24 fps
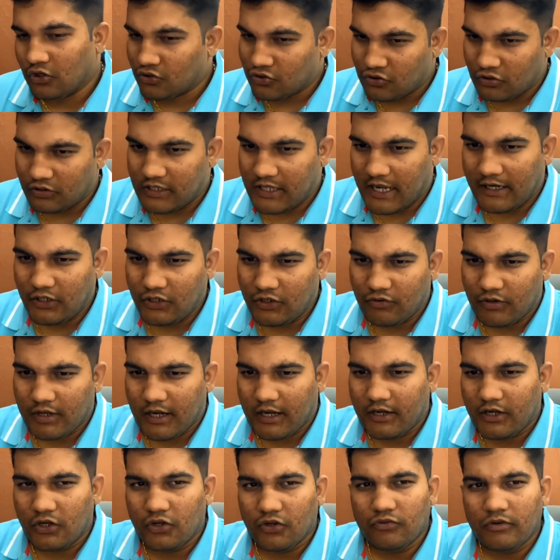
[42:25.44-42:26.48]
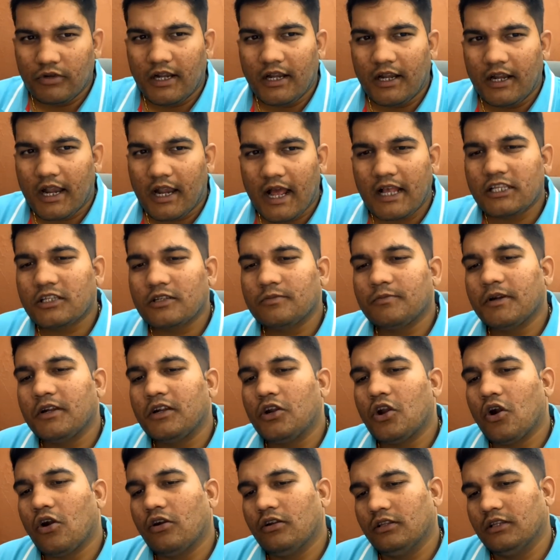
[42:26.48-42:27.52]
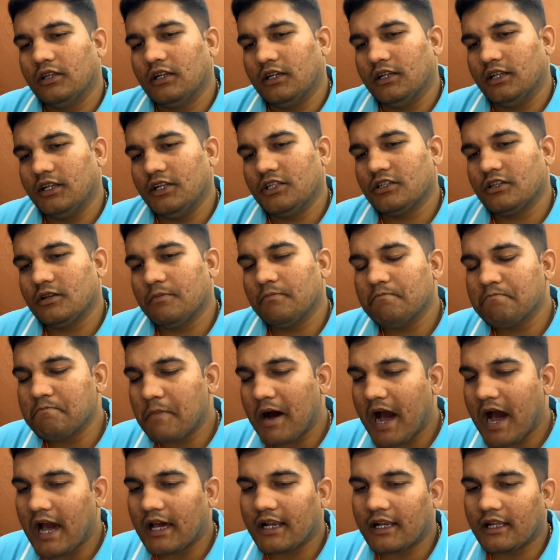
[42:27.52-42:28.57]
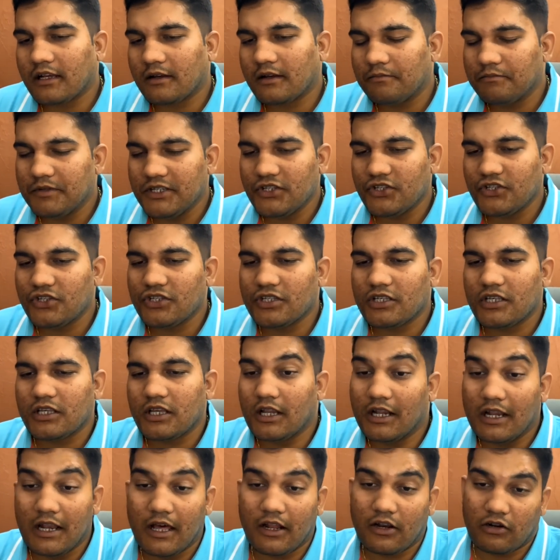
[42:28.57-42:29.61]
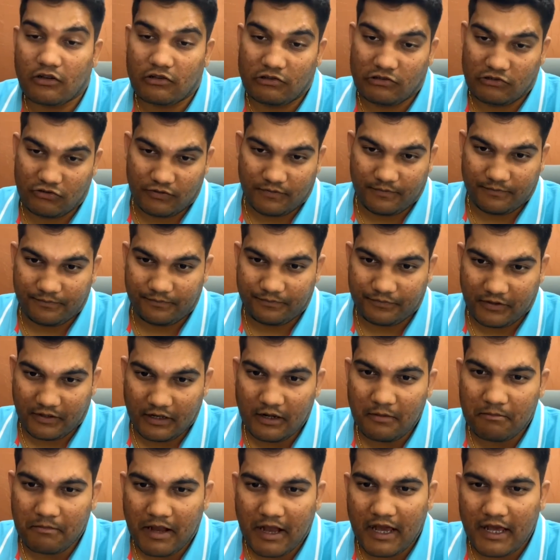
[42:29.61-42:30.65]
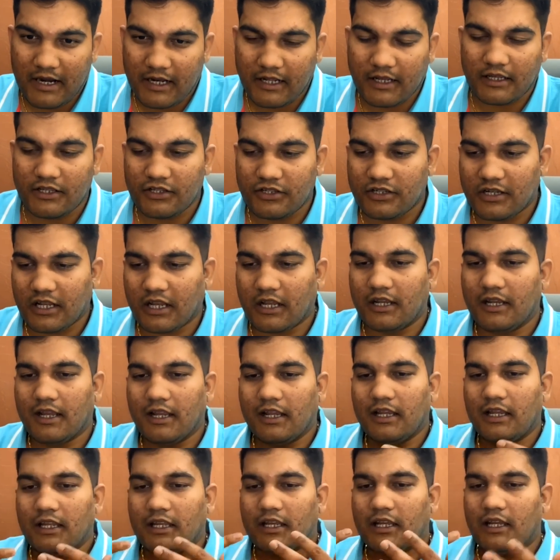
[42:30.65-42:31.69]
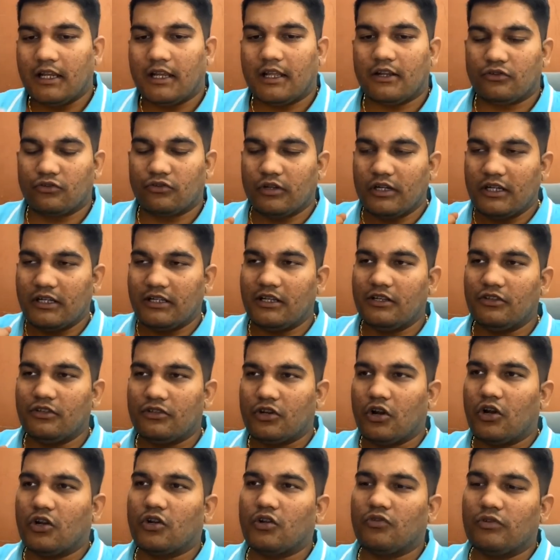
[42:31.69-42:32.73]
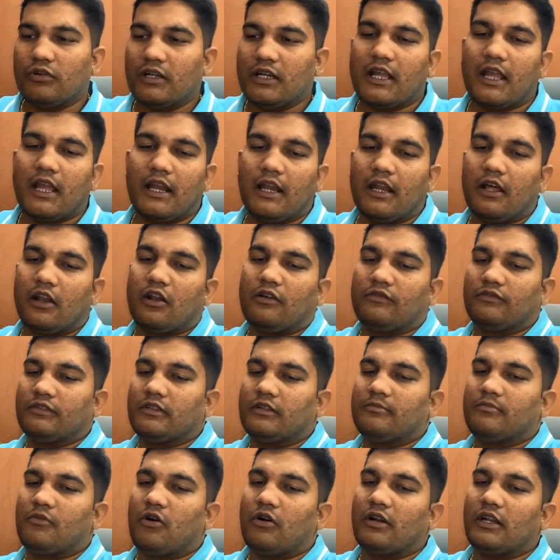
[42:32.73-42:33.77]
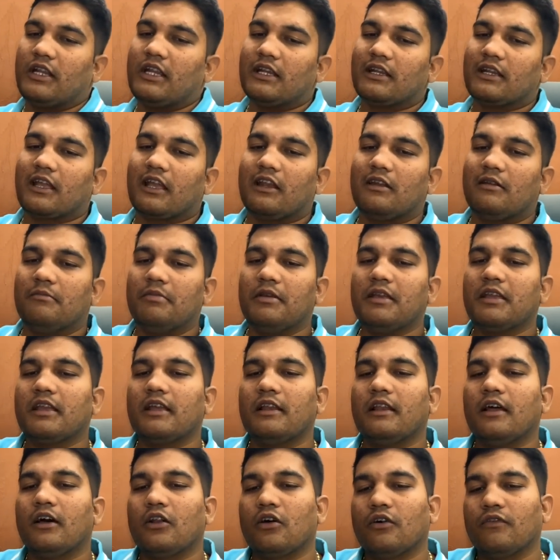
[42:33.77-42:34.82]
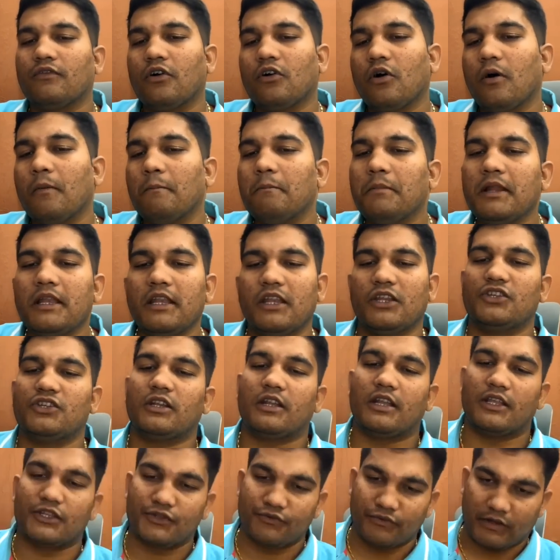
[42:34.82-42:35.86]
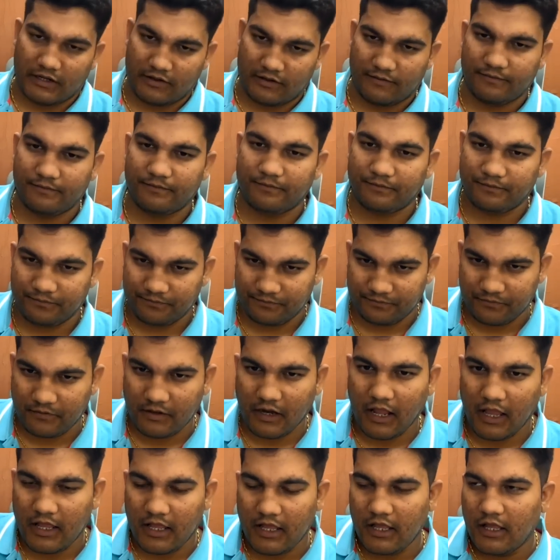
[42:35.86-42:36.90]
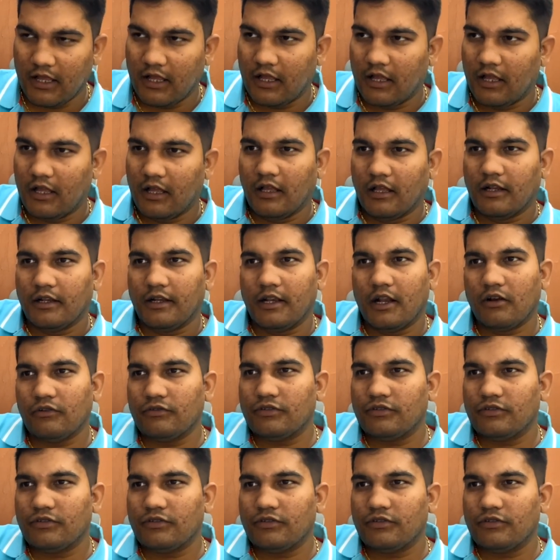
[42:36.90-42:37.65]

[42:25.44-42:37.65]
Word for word: So that you can do. And last but not the least, Marak means killer also. And Marak is technically killer. So it is not only killer of the body, it can be killer of a combination as well.